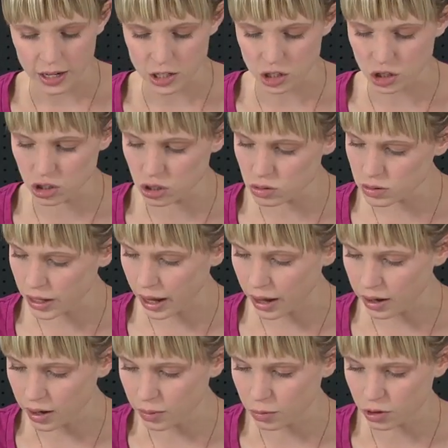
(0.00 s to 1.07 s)
And to do
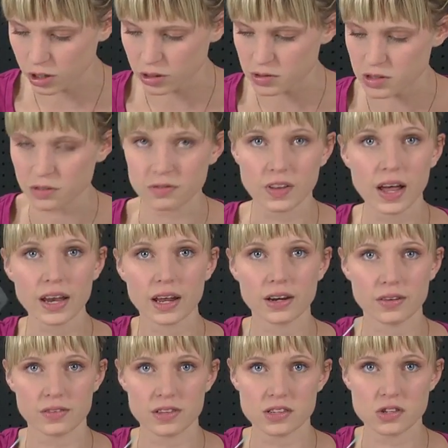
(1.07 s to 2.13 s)
that, I'm going to use the flat
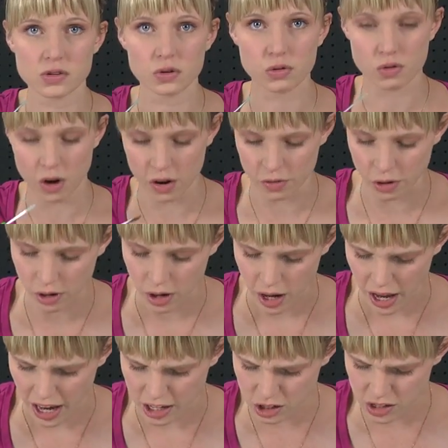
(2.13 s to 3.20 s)
end of this screwdriver
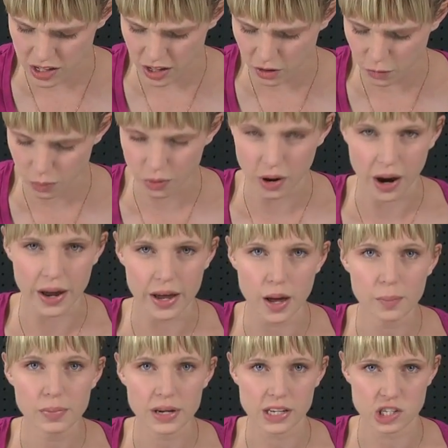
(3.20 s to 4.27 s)
and just kind of pry
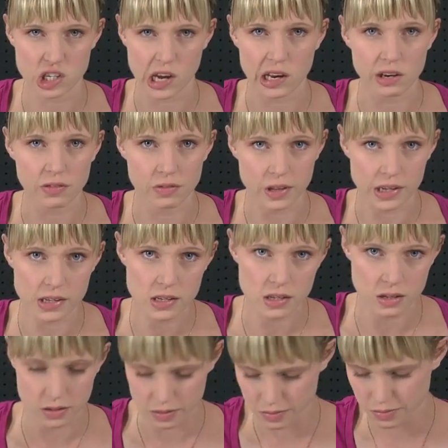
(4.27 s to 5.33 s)
up each end of these.